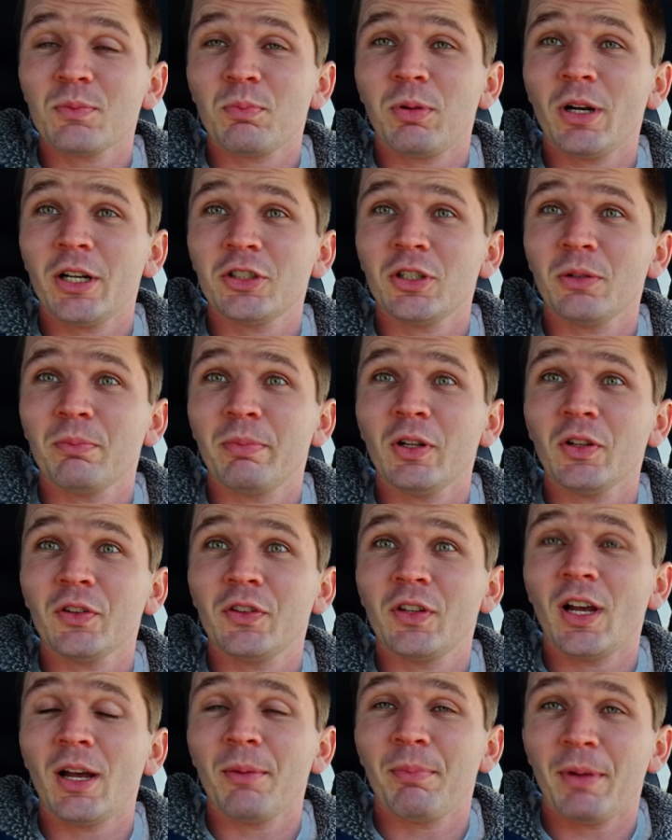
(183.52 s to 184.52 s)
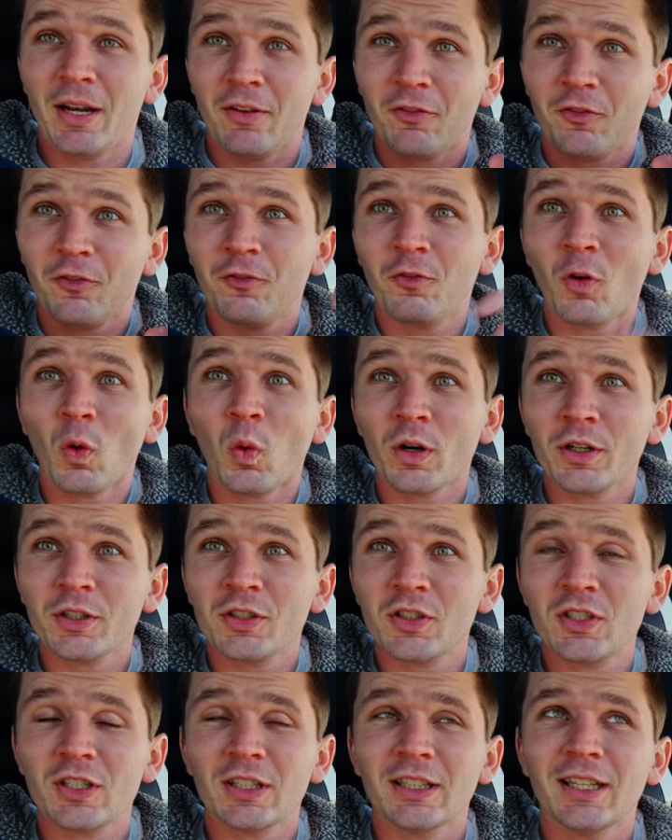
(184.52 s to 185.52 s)
pressure built up and it
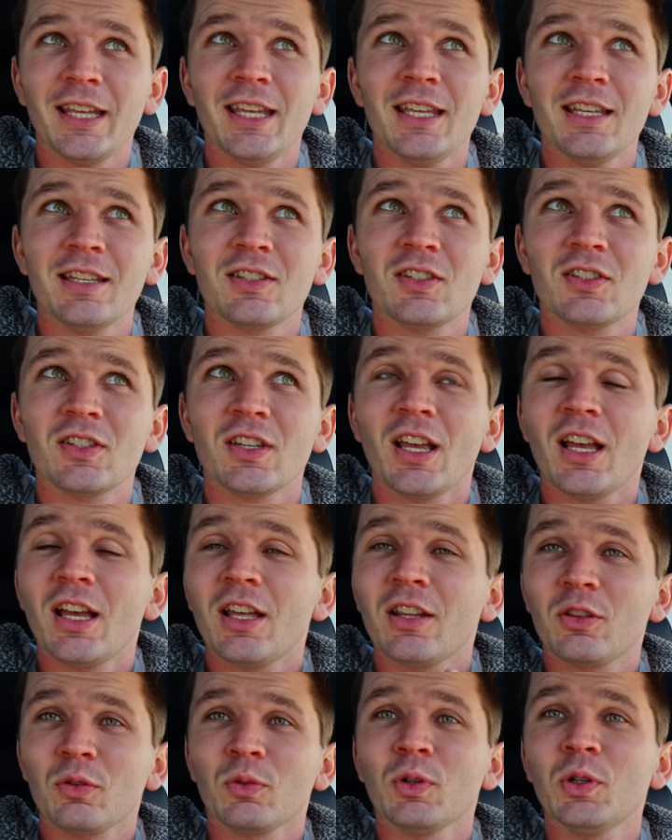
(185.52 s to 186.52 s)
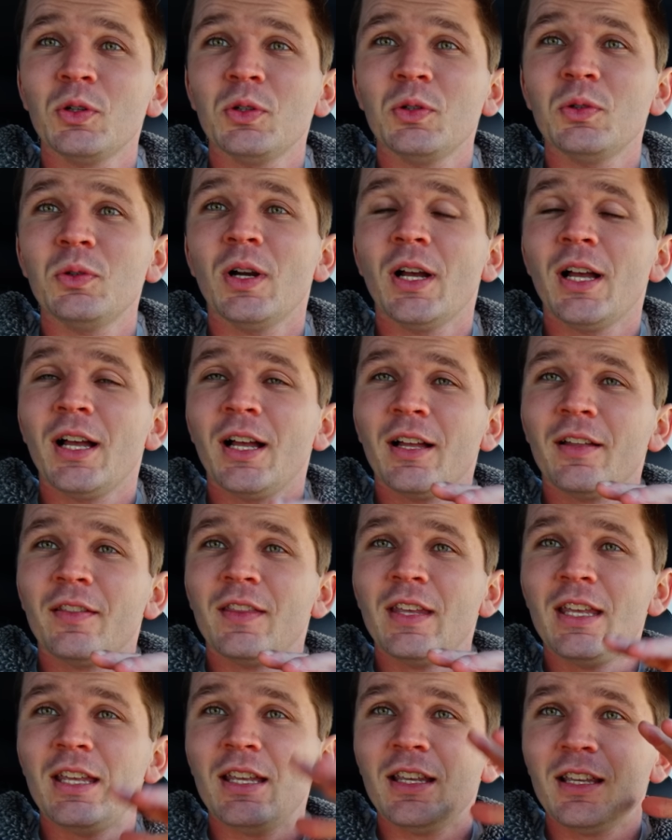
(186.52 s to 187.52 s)
forced leaks through
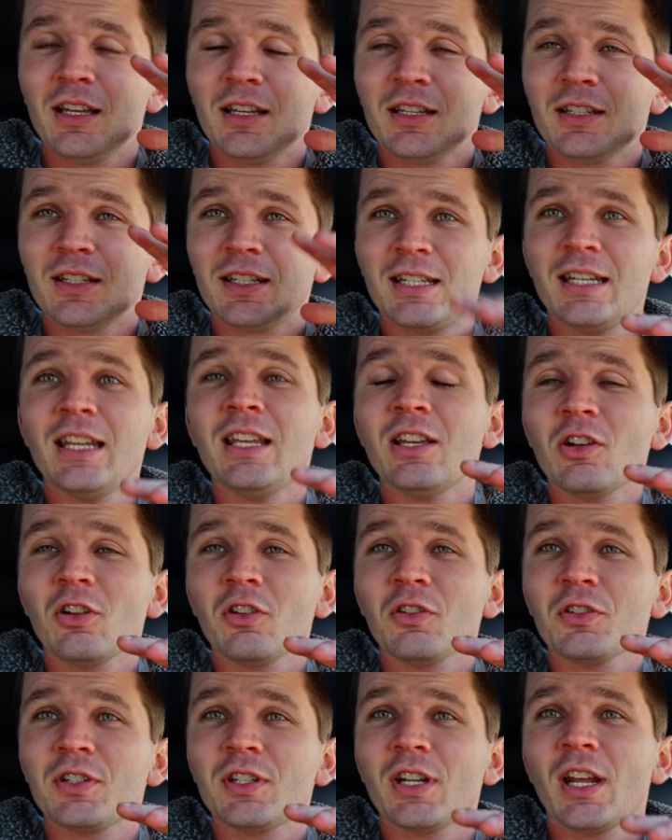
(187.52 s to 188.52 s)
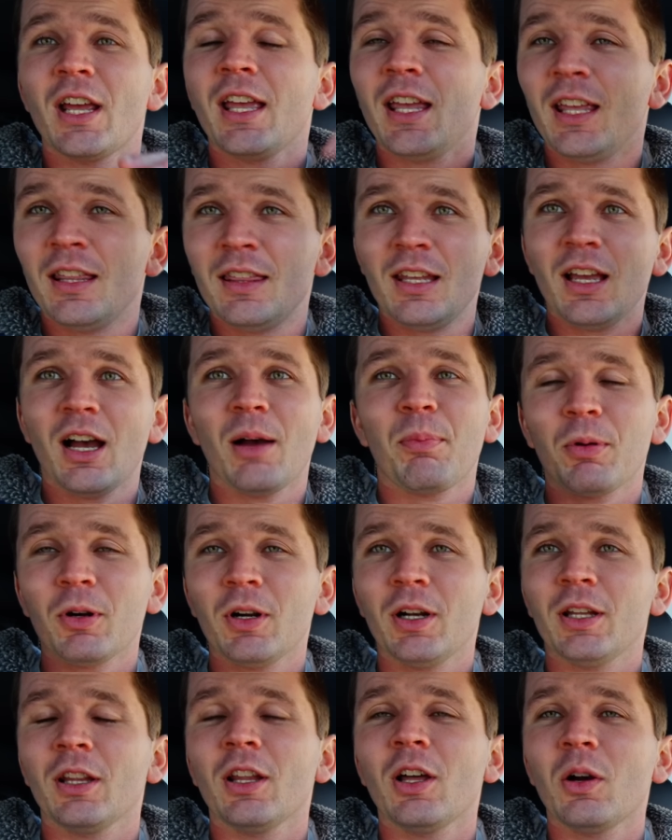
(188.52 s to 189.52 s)
the seals in the upper
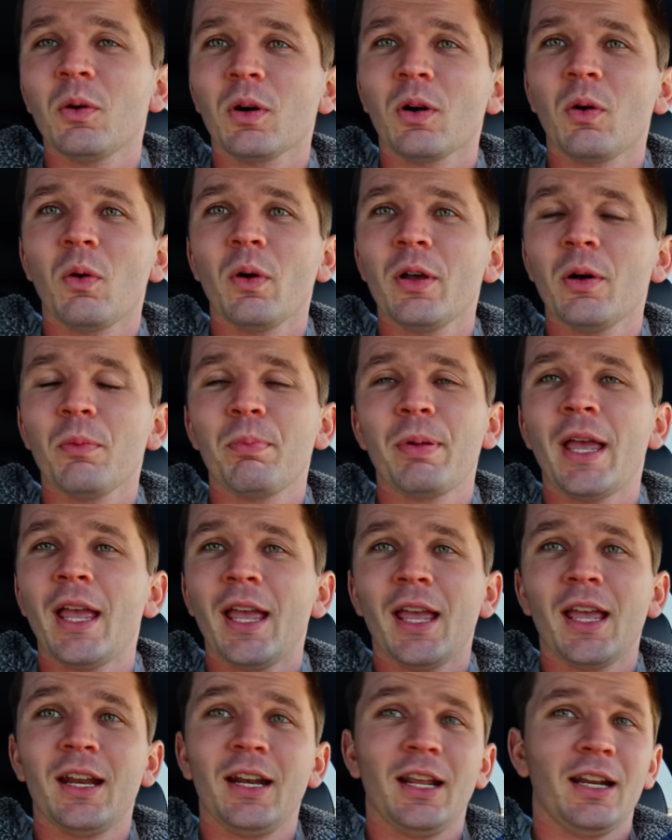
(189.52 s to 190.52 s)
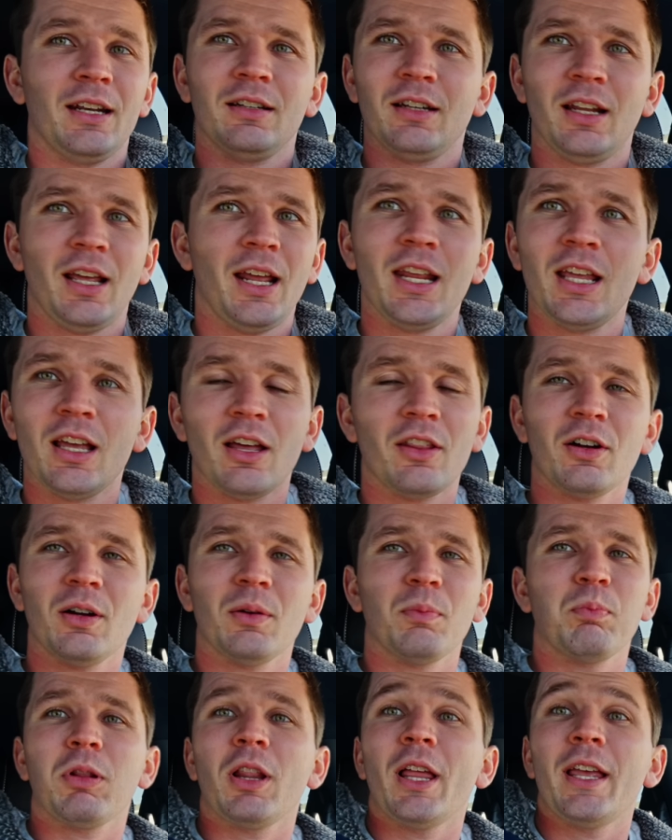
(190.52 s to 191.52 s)
and lower oil pan and any other
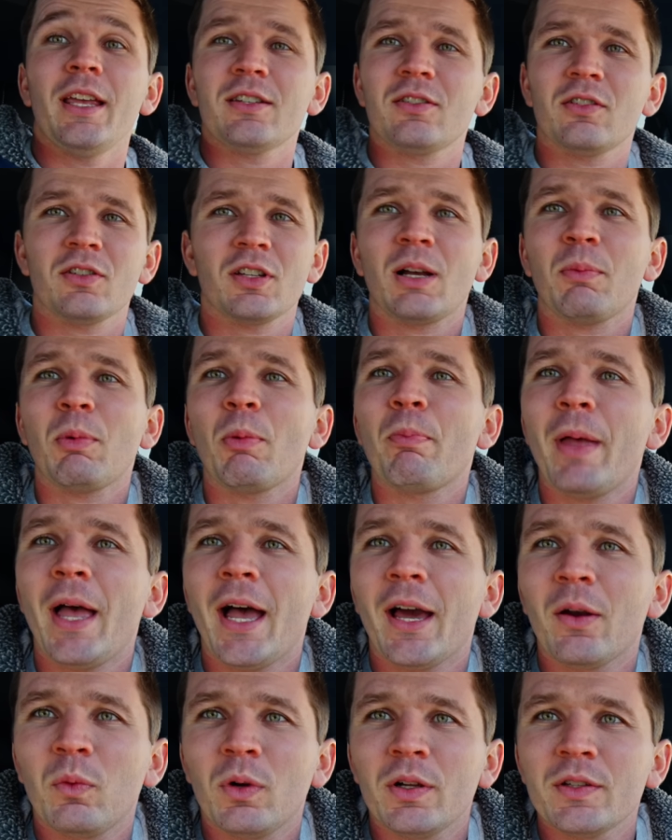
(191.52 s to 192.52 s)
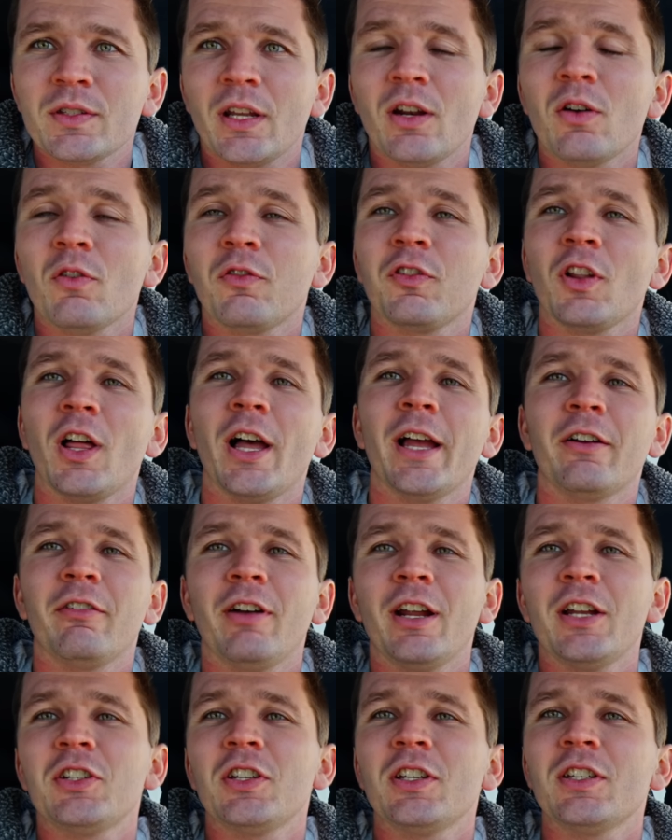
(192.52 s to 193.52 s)
place. There's a couple bad ones. I know Flying
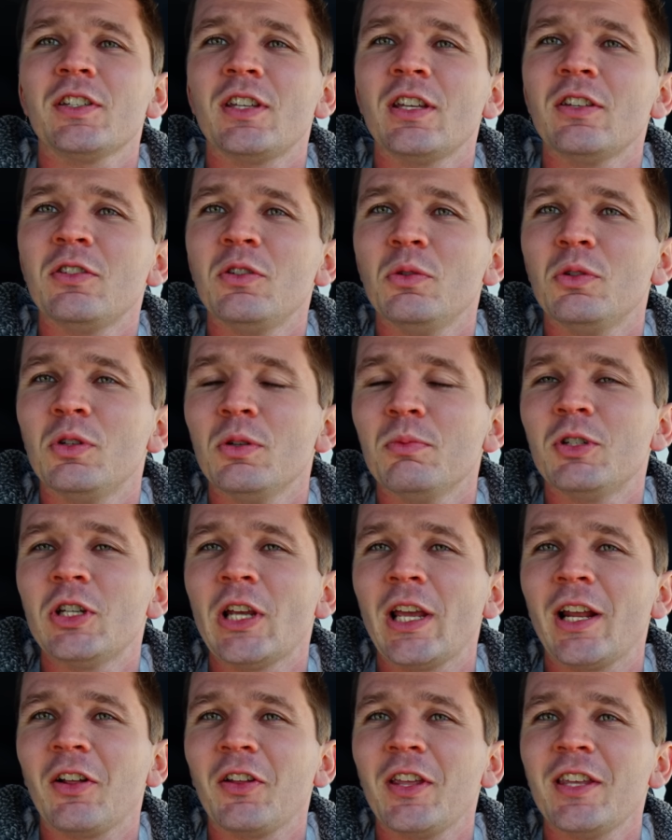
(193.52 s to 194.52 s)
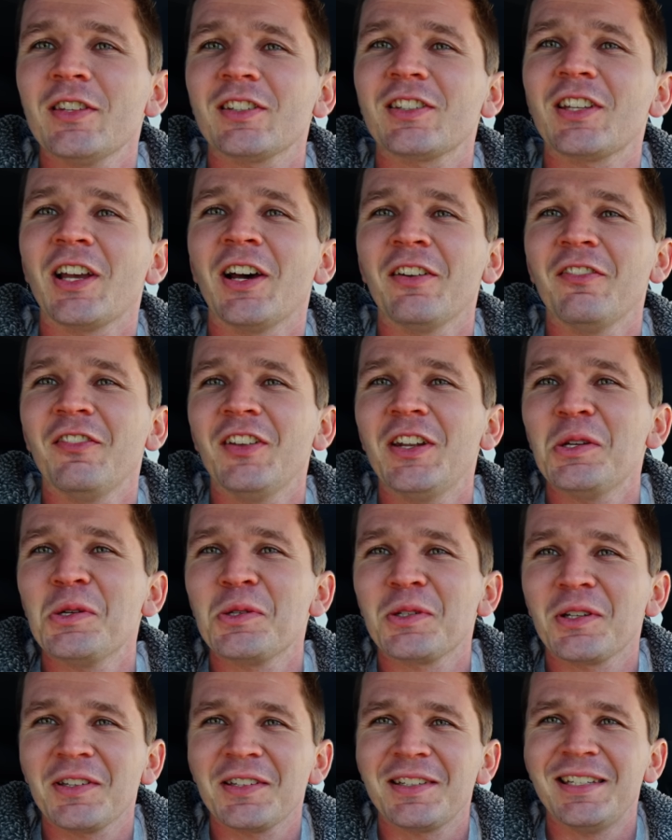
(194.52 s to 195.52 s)
Wrenches, his YouTube channel, he has a ton of
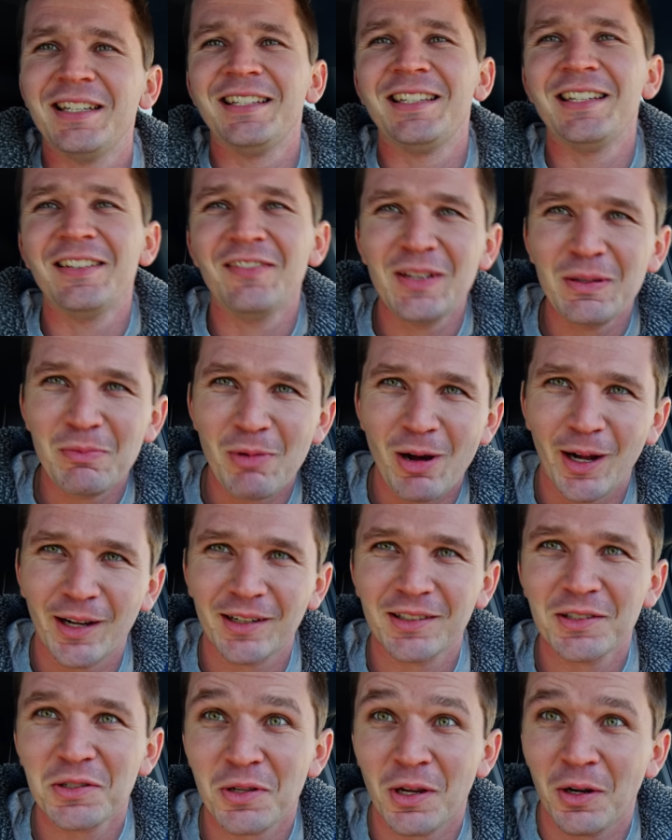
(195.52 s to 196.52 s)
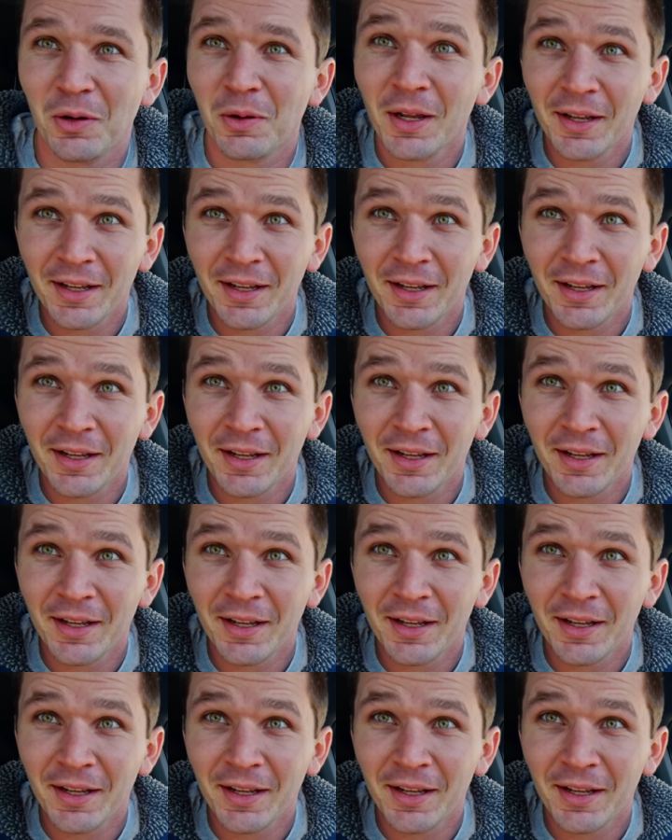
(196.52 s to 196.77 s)
videos on the CCV box, so